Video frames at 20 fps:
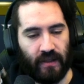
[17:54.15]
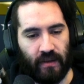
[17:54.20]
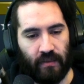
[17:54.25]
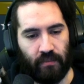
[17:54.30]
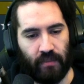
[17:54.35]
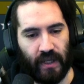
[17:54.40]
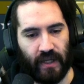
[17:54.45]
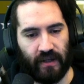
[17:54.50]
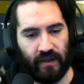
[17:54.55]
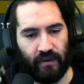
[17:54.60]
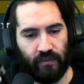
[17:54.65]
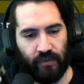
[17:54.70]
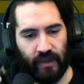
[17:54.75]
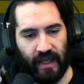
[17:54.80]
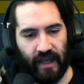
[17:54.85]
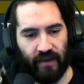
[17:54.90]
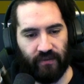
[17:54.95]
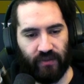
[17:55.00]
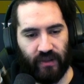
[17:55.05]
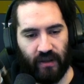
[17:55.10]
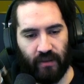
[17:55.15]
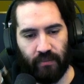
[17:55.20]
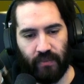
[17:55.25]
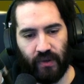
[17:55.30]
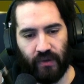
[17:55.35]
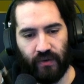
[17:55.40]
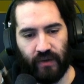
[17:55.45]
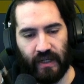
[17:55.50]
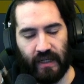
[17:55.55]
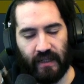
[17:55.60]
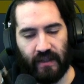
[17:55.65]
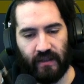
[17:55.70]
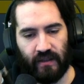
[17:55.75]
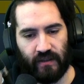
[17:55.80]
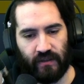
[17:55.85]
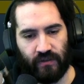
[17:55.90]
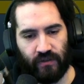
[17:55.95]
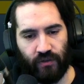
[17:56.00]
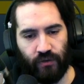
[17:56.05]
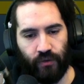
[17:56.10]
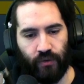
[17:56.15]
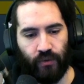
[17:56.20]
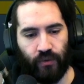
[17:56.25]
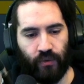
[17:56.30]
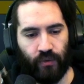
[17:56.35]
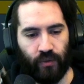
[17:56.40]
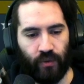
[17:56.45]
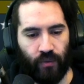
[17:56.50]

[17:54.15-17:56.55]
But we have the ability to